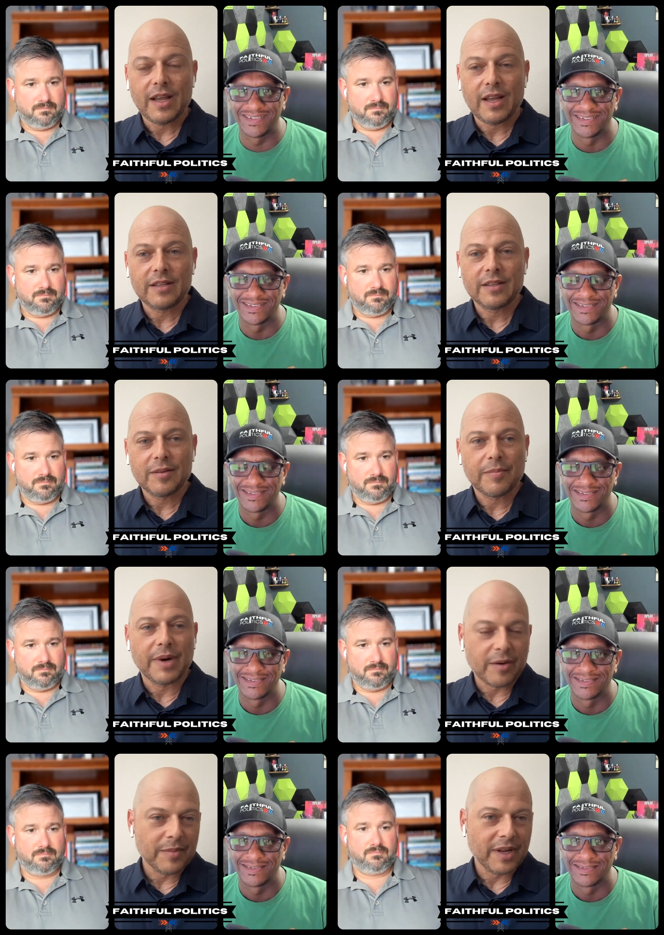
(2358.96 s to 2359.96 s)
Speaker 1: and
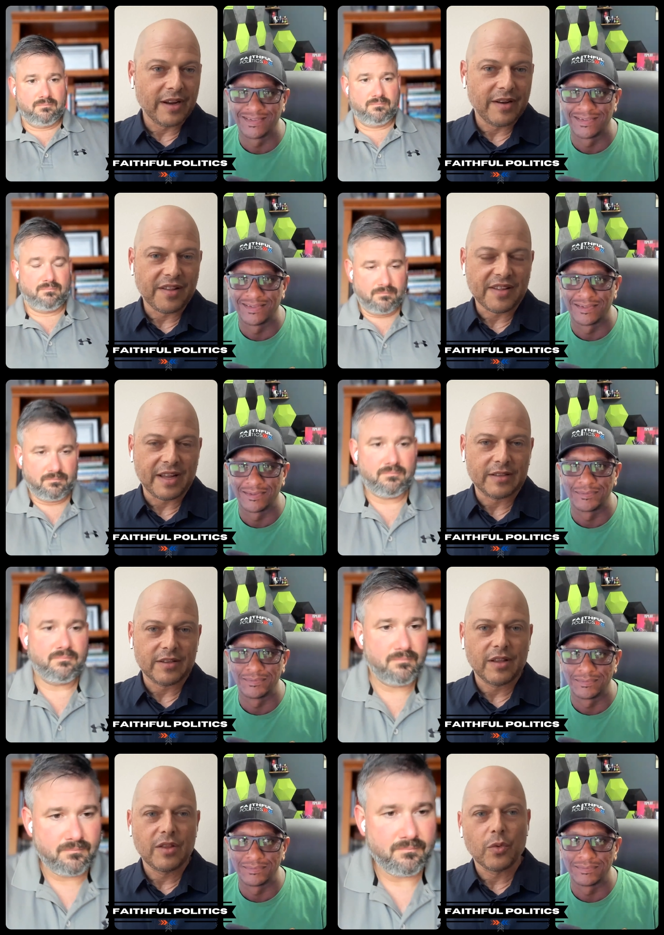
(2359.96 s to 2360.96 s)
bottom line is that
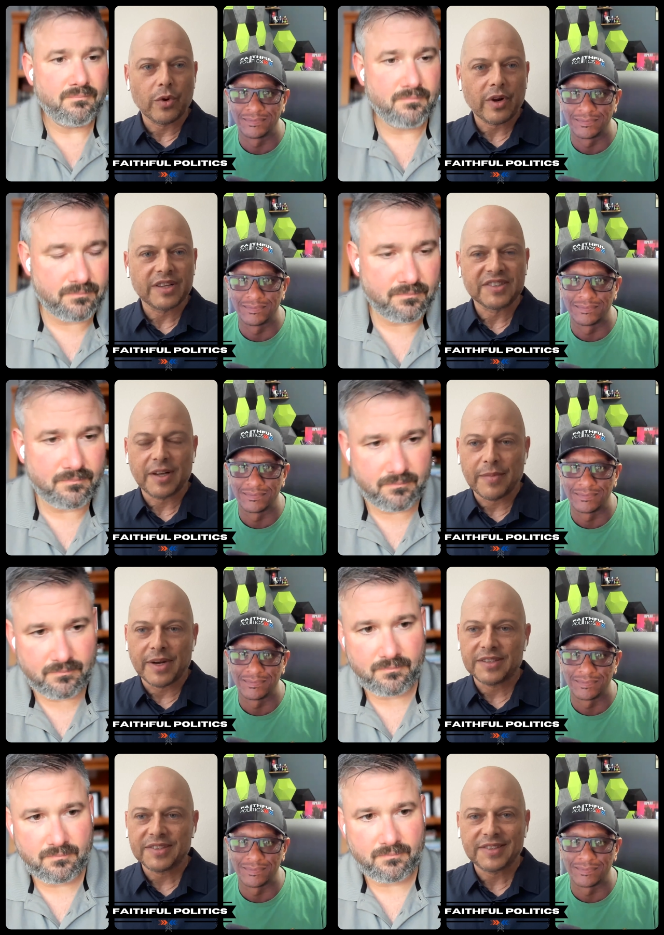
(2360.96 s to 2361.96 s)
the war against
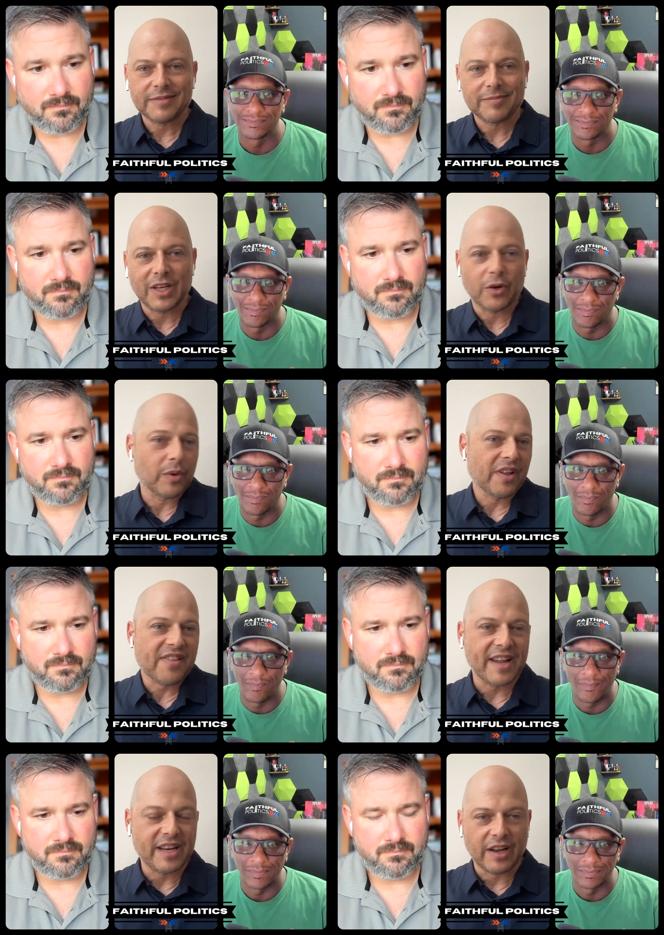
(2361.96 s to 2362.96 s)
Hamas, you know, let's
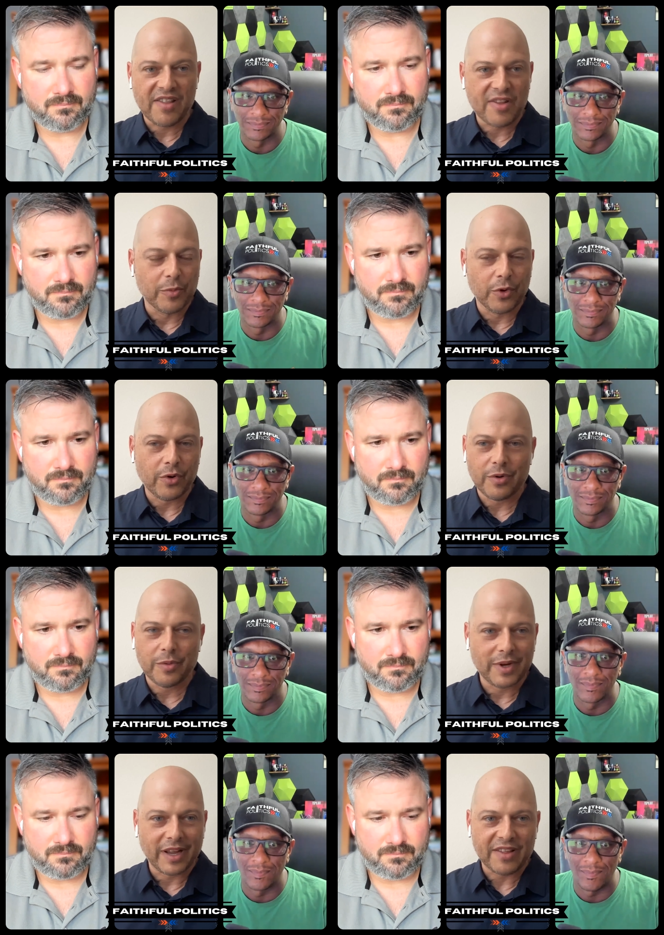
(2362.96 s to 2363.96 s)
say it ends tomorrow.
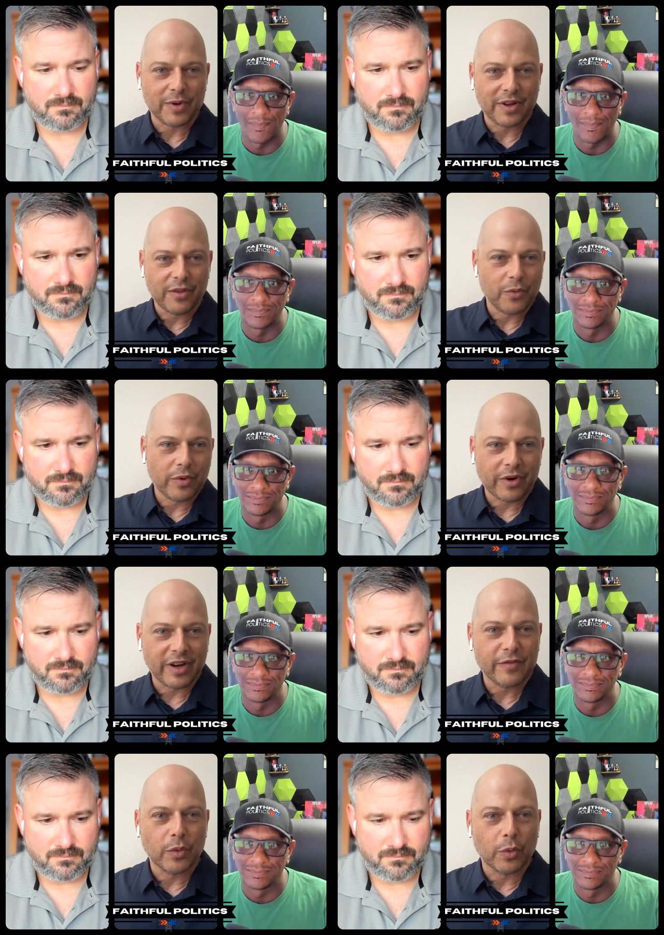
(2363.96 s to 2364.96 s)
Well, guess what? We're going to
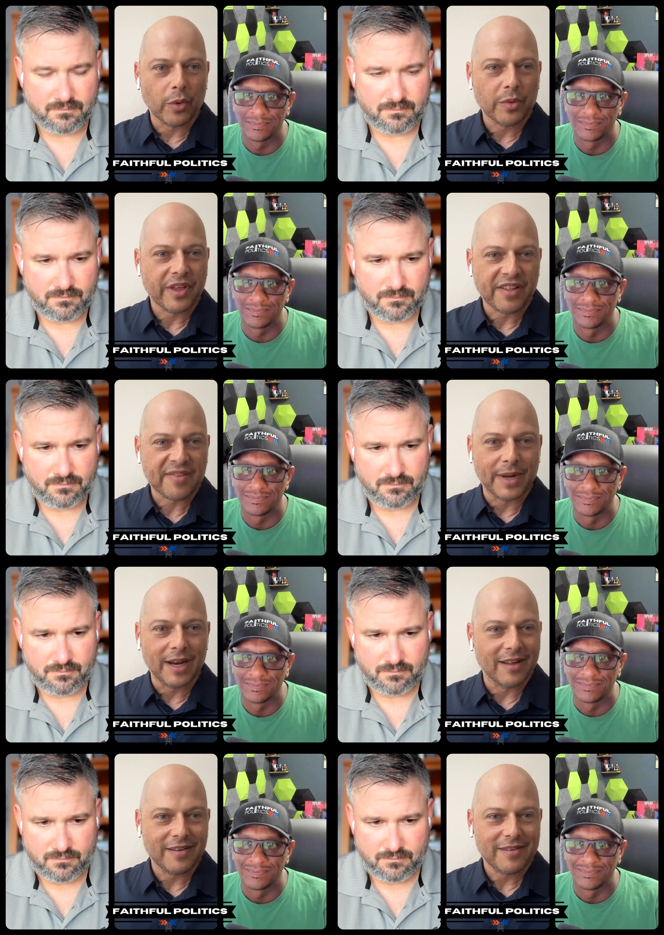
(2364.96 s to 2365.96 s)
have a war with
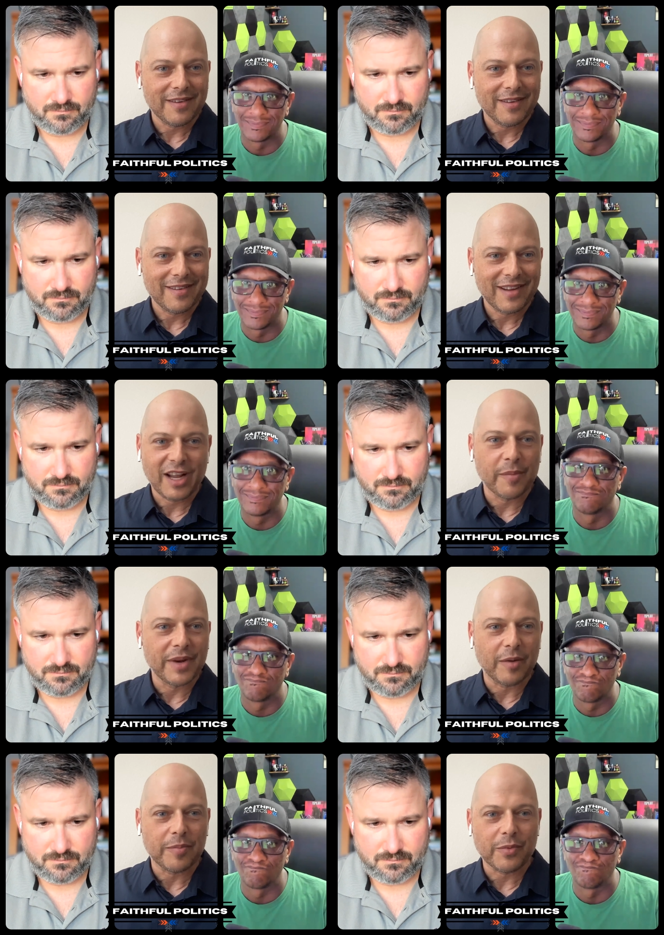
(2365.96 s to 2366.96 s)
Hezbollah coming
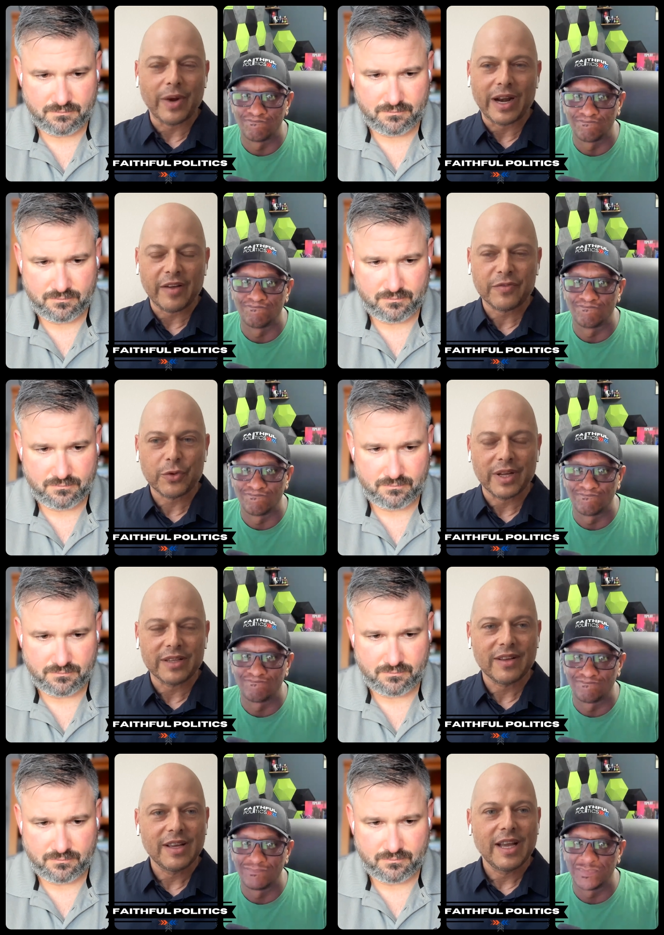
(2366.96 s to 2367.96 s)
up right after
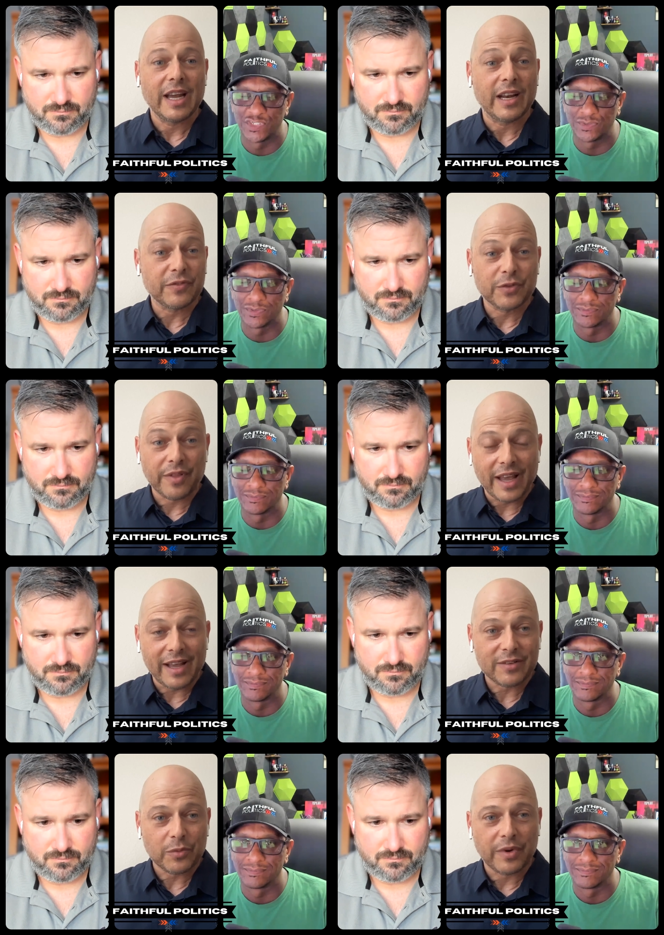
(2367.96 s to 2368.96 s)
it. It's and true. after
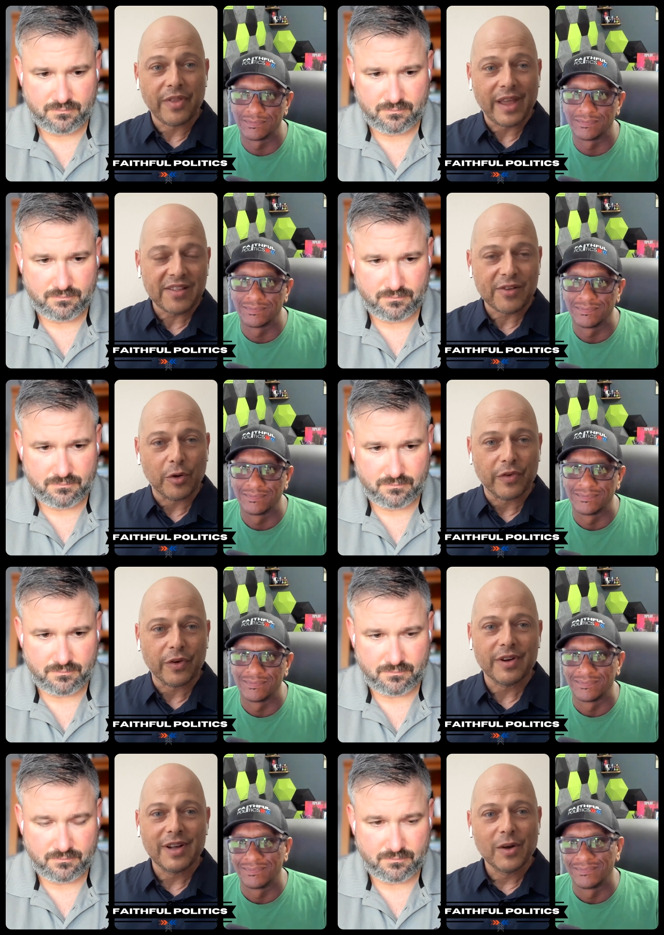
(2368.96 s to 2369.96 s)
that, when that's over,